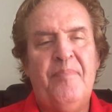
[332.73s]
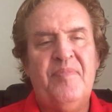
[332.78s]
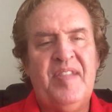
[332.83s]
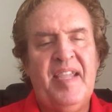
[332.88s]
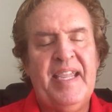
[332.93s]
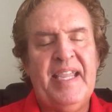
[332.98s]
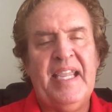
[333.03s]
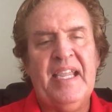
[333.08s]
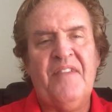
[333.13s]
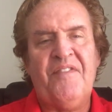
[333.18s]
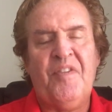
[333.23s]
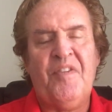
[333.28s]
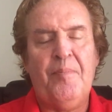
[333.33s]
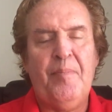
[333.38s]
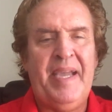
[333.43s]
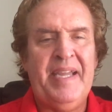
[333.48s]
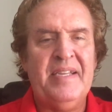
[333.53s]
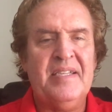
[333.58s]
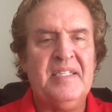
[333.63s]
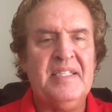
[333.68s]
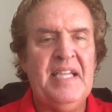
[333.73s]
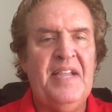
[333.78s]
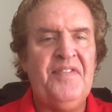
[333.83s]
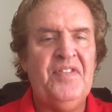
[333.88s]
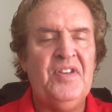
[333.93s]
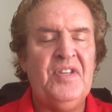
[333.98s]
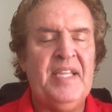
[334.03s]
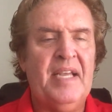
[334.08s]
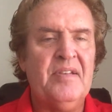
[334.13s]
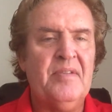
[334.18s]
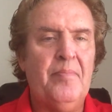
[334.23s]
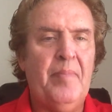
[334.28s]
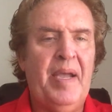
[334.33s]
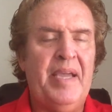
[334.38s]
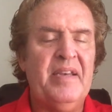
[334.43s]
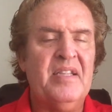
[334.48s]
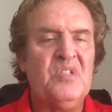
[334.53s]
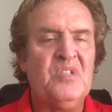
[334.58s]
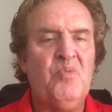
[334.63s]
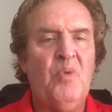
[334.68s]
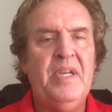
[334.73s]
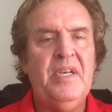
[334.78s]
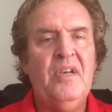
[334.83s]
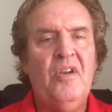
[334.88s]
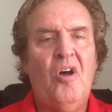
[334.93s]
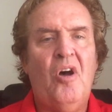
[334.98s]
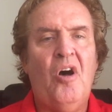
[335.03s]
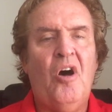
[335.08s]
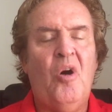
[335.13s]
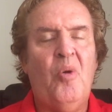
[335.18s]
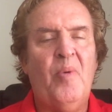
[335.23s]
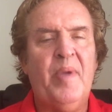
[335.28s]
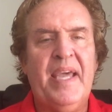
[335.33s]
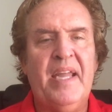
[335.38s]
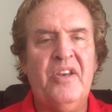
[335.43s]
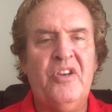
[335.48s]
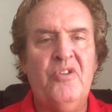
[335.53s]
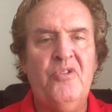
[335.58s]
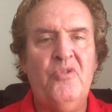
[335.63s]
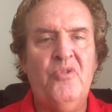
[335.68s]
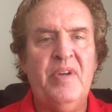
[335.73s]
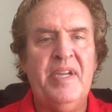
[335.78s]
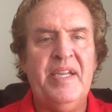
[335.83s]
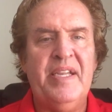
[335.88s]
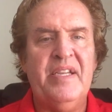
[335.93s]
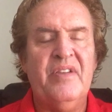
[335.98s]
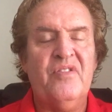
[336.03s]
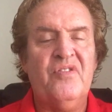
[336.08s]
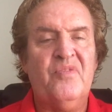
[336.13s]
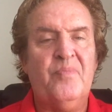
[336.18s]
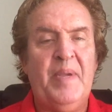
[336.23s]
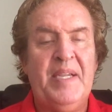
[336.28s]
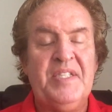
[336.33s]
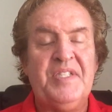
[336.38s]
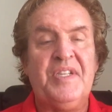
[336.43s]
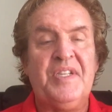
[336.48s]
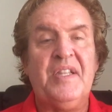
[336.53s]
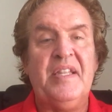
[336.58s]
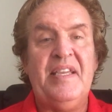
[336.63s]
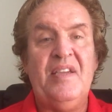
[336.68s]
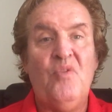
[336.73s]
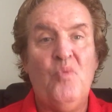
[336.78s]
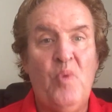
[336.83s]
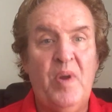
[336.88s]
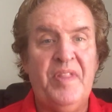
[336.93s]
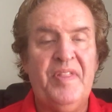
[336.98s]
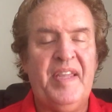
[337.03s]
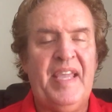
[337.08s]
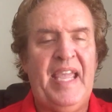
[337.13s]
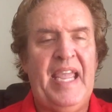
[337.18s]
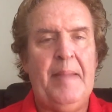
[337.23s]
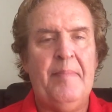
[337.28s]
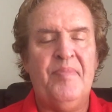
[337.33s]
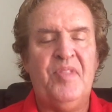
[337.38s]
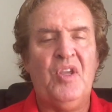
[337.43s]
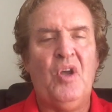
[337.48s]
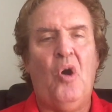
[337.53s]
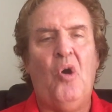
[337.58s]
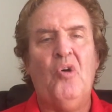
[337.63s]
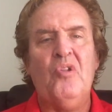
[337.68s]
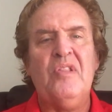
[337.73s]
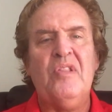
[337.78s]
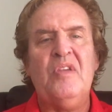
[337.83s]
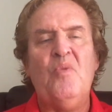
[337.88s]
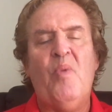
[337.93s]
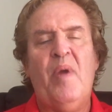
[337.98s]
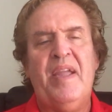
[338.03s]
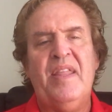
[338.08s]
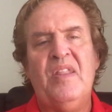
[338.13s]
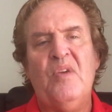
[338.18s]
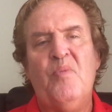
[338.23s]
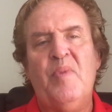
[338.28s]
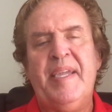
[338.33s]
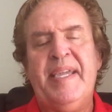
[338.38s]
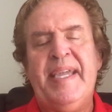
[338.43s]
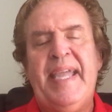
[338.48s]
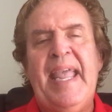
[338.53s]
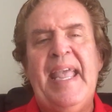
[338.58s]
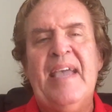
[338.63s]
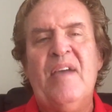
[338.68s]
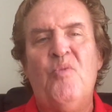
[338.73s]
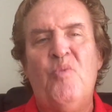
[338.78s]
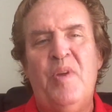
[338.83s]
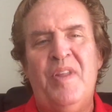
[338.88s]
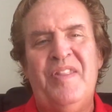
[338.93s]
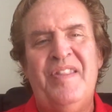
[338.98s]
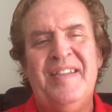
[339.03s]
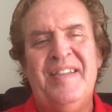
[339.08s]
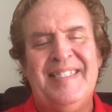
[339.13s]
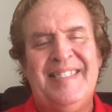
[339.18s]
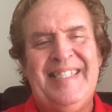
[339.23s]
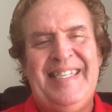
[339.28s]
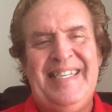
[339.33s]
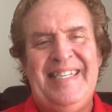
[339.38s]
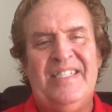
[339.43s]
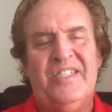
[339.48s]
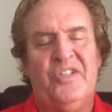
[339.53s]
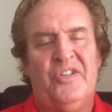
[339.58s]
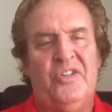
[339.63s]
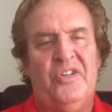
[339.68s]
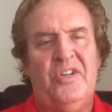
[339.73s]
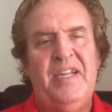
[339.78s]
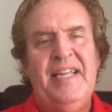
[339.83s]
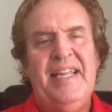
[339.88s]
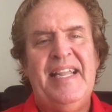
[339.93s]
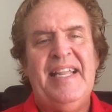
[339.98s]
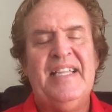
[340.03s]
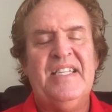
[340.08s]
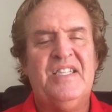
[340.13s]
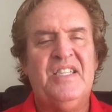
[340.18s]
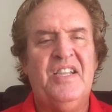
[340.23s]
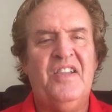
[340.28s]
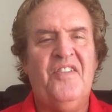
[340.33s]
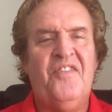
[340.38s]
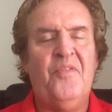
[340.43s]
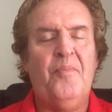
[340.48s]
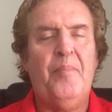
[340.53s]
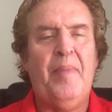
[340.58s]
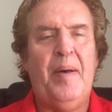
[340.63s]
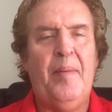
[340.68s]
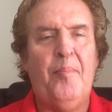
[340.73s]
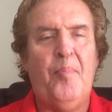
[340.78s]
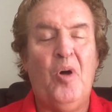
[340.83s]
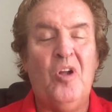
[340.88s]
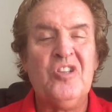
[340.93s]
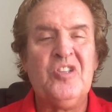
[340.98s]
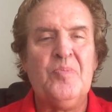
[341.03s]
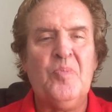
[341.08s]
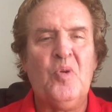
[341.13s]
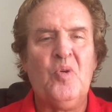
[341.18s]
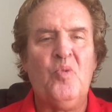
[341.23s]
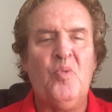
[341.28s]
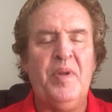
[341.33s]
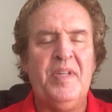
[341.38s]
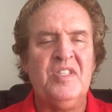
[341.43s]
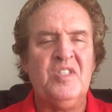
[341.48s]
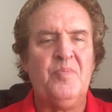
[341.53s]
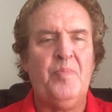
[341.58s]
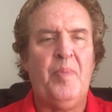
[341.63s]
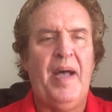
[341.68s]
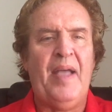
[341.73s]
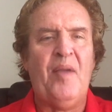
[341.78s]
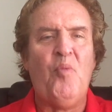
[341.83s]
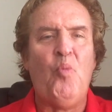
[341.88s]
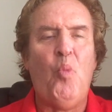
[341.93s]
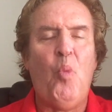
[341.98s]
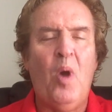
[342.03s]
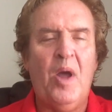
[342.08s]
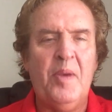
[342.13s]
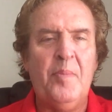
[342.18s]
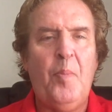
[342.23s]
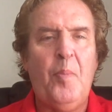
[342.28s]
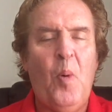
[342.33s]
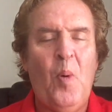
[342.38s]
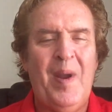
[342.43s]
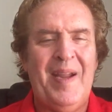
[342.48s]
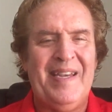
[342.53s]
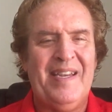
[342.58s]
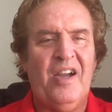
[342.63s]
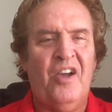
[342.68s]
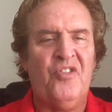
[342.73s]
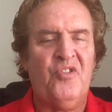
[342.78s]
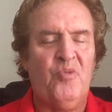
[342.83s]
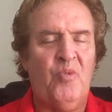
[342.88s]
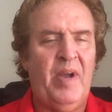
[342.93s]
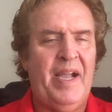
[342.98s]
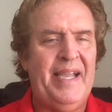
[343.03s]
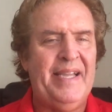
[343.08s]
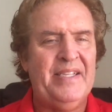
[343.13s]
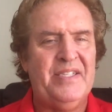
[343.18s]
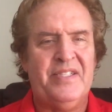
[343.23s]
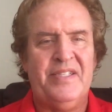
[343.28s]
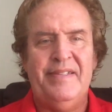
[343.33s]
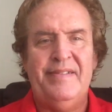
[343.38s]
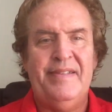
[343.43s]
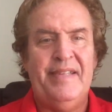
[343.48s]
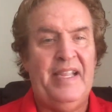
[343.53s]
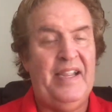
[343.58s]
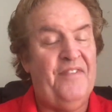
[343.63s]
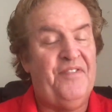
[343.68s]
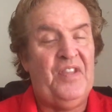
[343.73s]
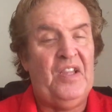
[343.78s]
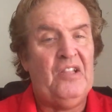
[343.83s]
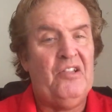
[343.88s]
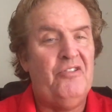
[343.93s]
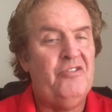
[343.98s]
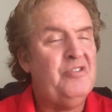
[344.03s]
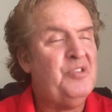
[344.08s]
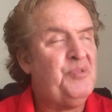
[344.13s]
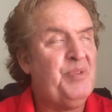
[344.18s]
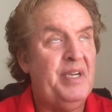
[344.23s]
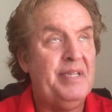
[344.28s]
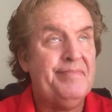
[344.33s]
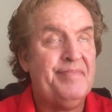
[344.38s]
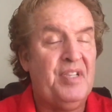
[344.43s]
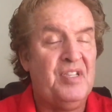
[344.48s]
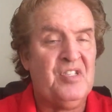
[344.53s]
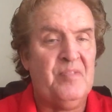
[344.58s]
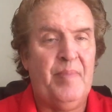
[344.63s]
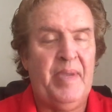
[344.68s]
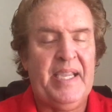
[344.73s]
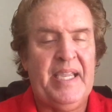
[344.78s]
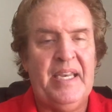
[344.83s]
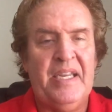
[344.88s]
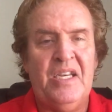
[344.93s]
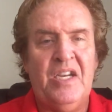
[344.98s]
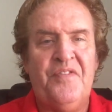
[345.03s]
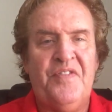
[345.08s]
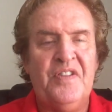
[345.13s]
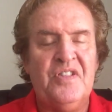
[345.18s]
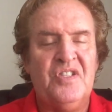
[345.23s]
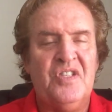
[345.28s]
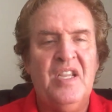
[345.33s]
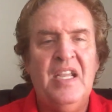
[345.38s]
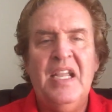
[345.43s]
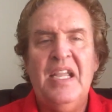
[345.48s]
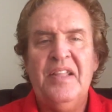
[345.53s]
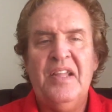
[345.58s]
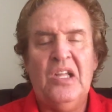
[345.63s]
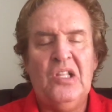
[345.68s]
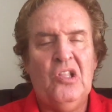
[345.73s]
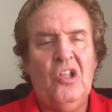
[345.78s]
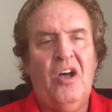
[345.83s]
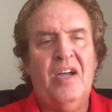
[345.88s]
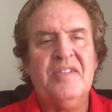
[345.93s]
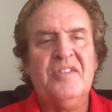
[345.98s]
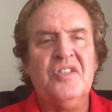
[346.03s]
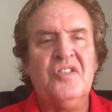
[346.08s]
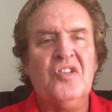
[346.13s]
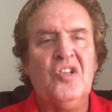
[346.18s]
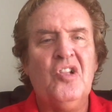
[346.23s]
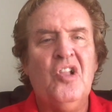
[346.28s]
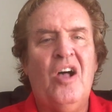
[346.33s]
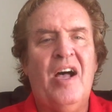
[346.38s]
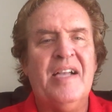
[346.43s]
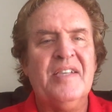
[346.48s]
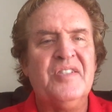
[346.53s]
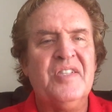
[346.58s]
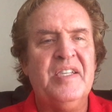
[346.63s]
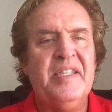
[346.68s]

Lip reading: Taking it from minus 7 down to minus 1, all we got to do is basically win the game. The only way that we can't win this teaser is if Baltimore wins by 1 point. Otherwise, if they lose, well, it doesn't make any difference. A loss is a loss.